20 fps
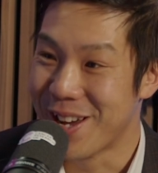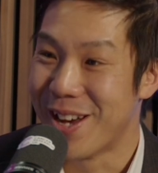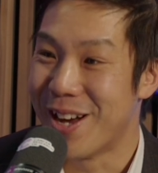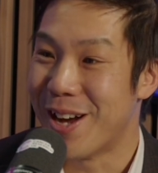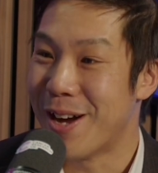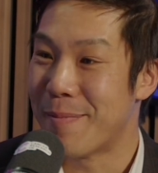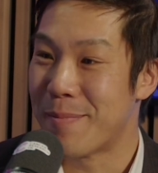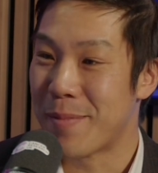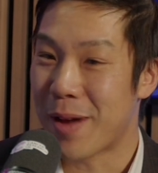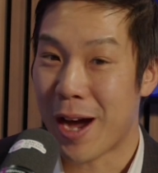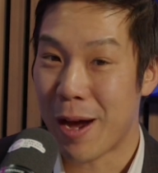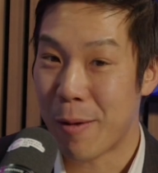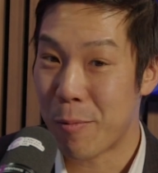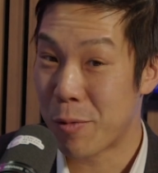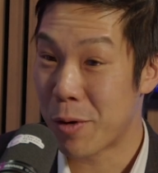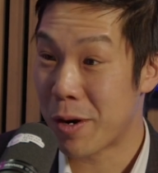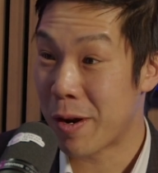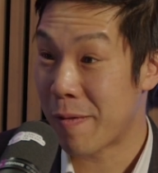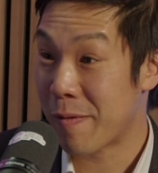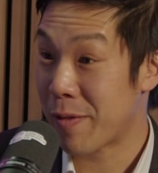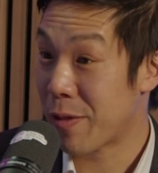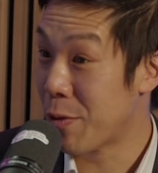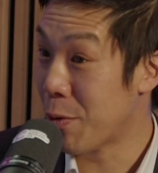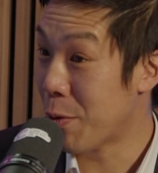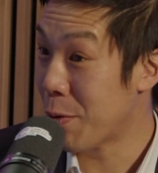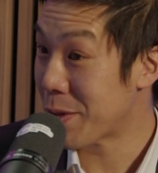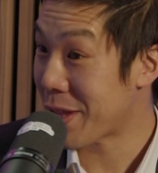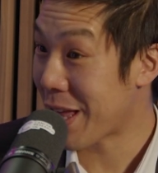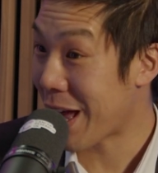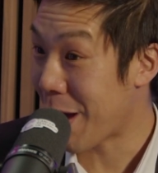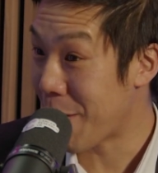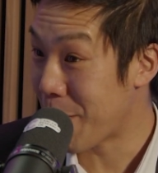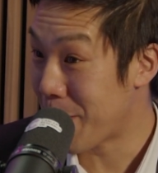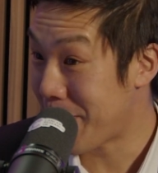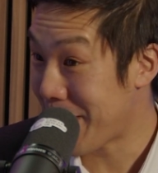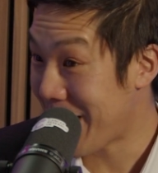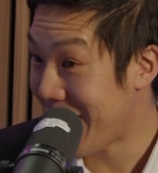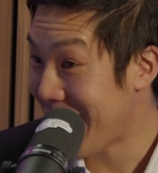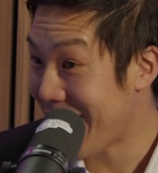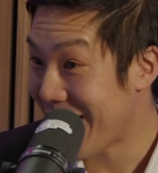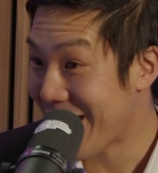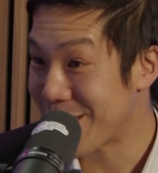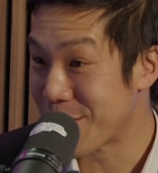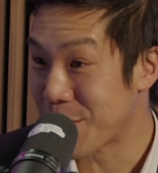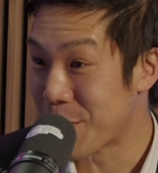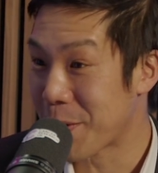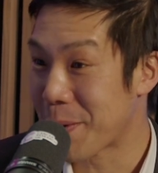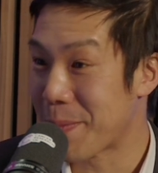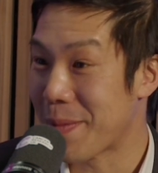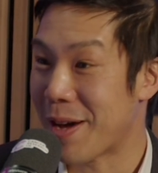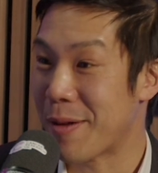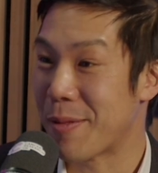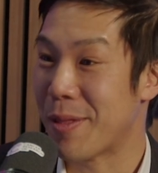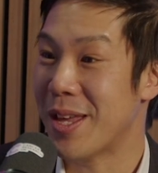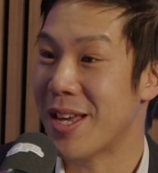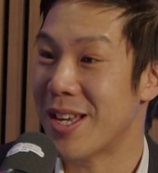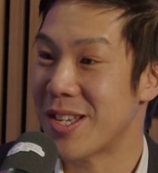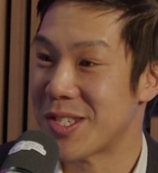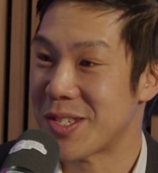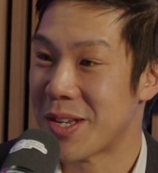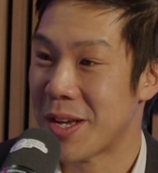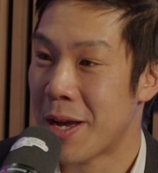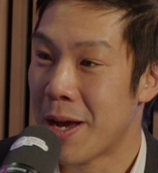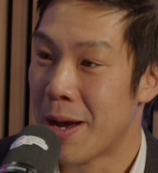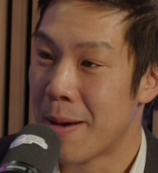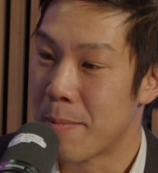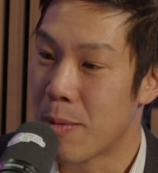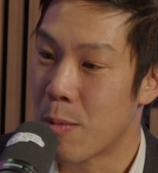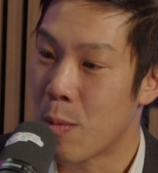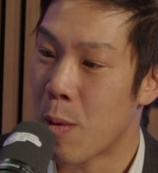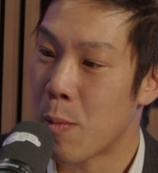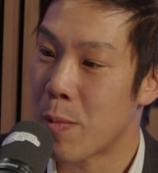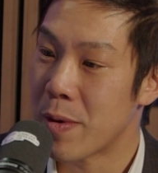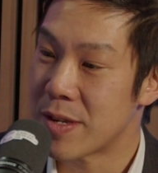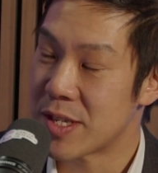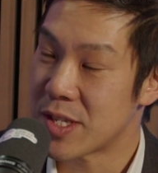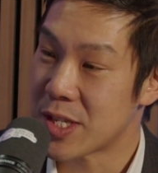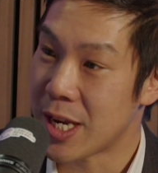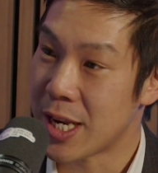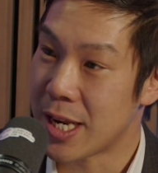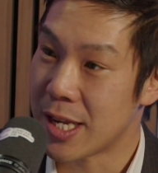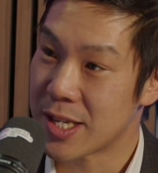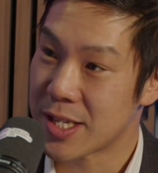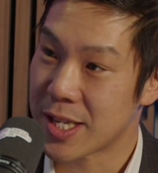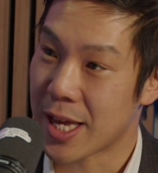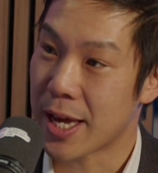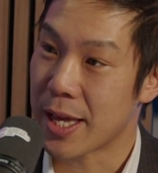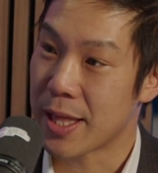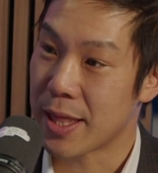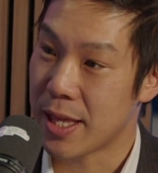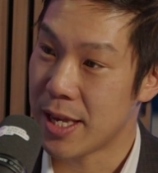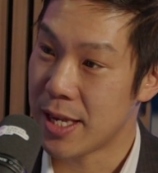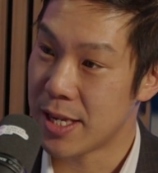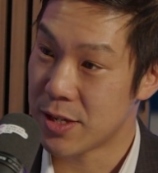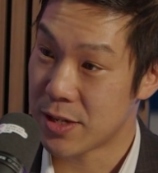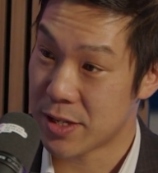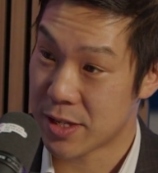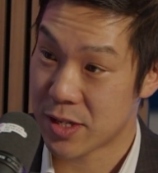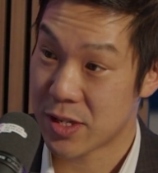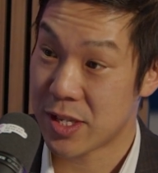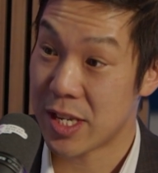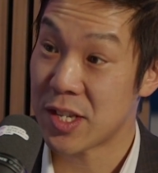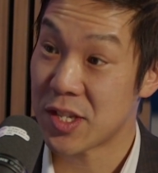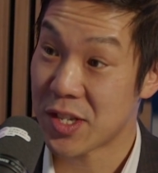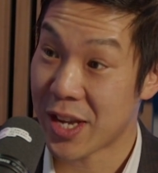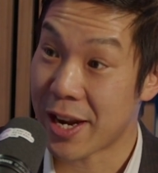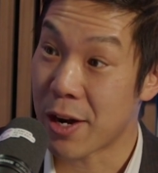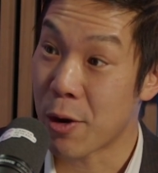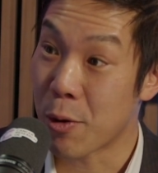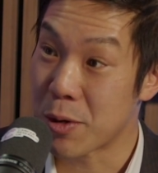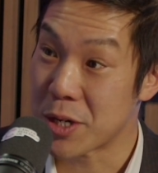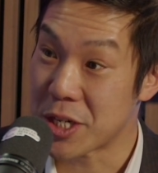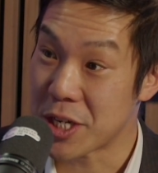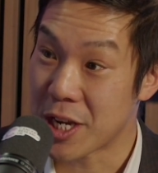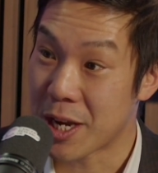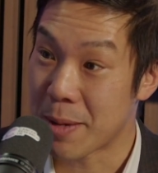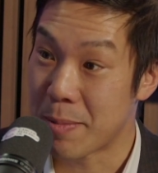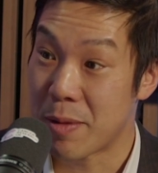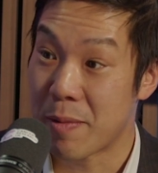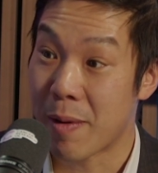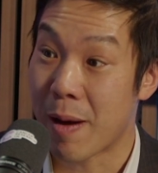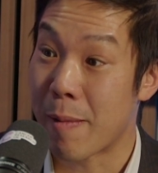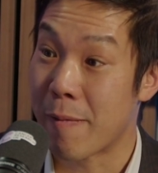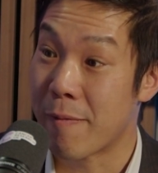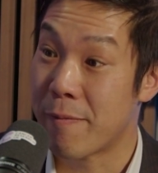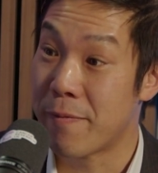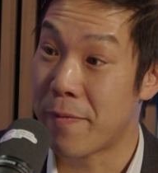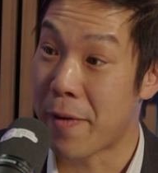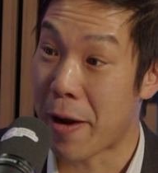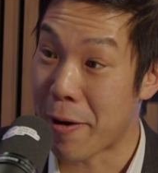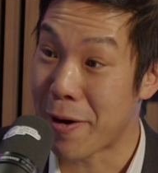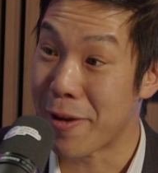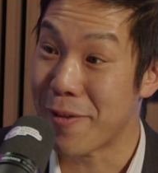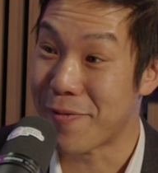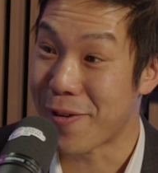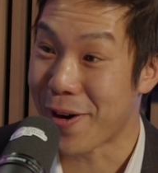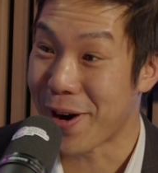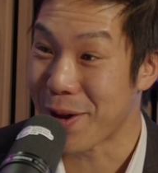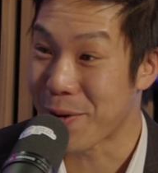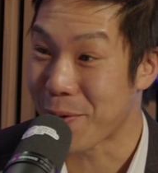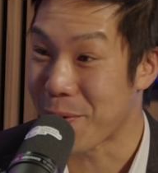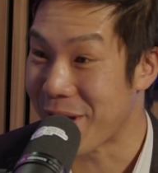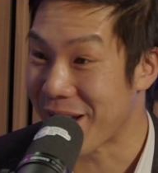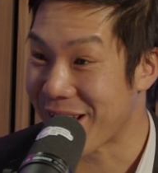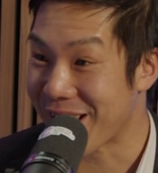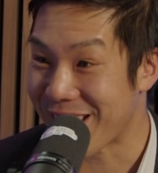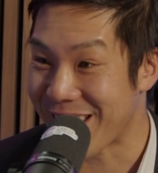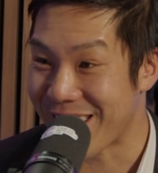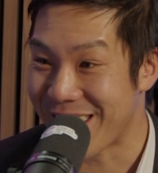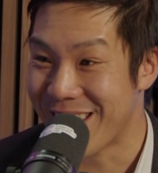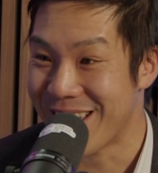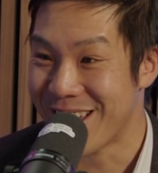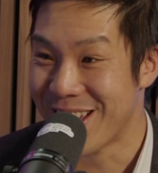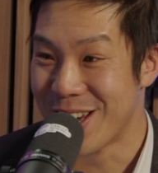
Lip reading: I wouldn't have thought that I would be here talking about this, but what we've seen is that this technology can be developed very, very quickly.